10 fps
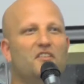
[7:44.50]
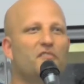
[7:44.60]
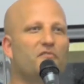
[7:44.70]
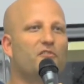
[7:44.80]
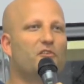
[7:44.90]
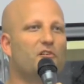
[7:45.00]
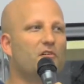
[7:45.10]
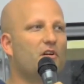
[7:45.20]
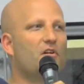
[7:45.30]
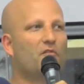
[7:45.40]
the floor
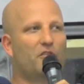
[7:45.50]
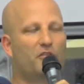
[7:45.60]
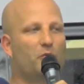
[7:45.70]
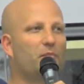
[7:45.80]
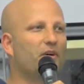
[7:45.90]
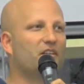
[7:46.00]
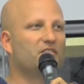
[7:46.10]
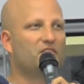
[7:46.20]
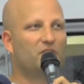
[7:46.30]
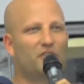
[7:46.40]
for three
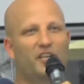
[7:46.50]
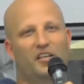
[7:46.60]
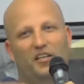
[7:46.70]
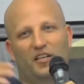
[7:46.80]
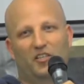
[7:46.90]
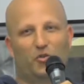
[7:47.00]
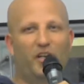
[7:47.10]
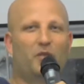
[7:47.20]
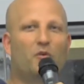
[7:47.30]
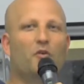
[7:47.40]
months. You're in a
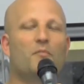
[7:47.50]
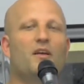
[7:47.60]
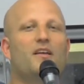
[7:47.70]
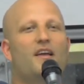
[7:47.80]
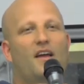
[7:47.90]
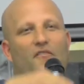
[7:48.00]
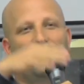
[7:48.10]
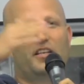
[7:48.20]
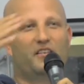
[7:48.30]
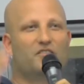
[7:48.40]
training room,
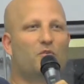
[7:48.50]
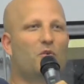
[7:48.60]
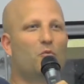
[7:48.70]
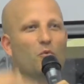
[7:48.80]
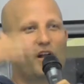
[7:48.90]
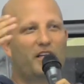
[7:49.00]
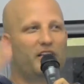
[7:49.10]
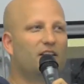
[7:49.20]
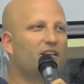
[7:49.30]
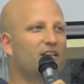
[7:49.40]
everything is sort of
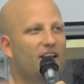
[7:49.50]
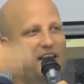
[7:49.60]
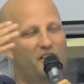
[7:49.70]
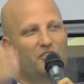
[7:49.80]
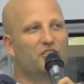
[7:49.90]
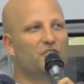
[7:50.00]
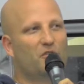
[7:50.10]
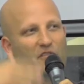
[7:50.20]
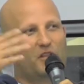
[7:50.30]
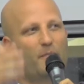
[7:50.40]
running, and you're just sort
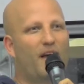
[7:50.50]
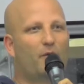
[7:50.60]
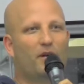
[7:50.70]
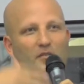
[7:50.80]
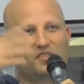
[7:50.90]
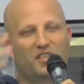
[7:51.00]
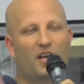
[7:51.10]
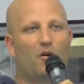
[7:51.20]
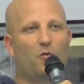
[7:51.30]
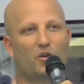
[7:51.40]
of in the background seeing
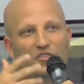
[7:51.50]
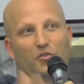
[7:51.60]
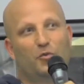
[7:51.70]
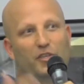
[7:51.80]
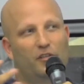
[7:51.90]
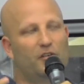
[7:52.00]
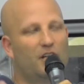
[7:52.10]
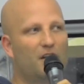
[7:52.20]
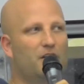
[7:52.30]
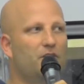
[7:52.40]
how it works, and you really learn
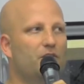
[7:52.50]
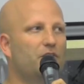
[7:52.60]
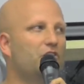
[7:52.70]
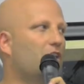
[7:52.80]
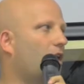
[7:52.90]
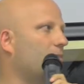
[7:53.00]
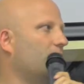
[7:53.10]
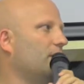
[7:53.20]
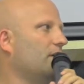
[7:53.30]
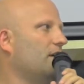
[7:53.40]
how to do the job.
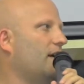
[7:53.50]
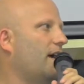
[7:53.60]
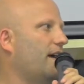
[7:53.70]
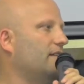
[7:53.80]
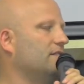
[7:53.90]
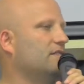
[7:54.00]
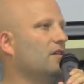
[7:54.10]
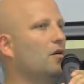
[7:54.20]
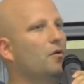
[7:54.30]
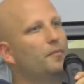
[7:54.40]
And
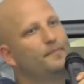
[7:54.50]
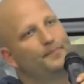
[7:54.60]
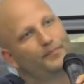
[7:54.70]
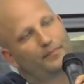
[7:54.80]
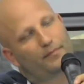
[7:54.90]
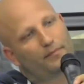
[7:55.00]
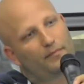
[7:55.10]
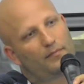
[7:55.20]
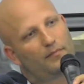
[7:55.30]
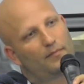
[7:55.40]
so,
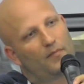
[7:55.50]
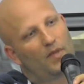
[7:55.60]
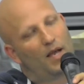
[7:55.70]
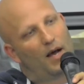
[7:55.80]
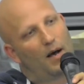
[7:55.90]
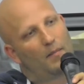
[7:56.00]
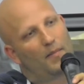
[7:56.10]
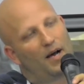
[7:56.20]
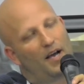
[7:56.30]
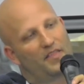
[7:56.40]

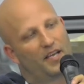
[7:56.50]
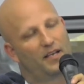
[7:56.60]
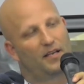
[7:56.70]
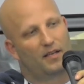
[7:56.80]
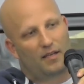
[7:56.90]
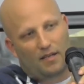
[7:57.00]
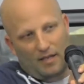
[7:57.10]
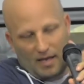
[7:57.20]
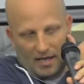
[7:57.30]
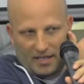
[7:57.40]
um, I think,
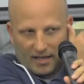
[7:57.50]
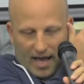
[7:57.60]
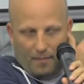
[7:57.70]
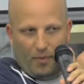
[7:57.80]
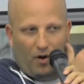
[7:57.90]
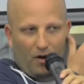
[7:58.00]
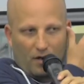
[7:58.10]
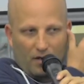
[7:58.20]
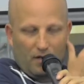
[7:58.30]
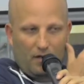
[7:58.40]
I think that part